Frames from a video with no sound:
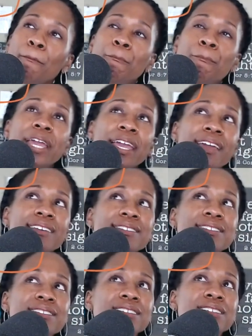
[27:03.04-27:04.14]
the
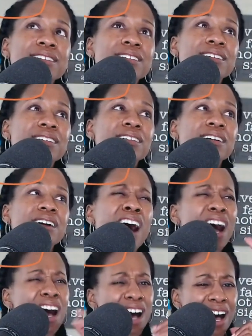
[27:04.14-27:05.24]
biggest
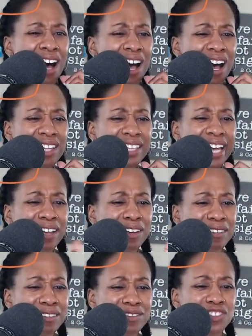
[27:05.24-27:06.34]
aha,
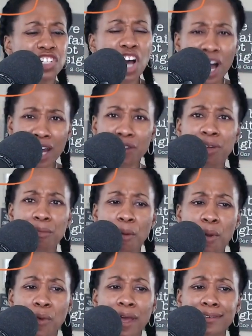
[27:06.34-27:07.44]
like chicanery
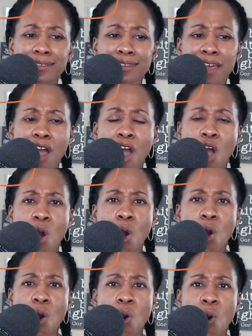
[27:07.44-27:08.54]
moment was?
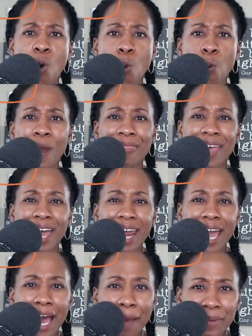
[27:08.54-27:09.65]
When that
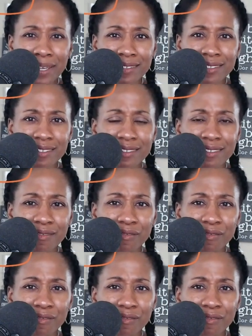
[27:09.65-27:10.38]
happened,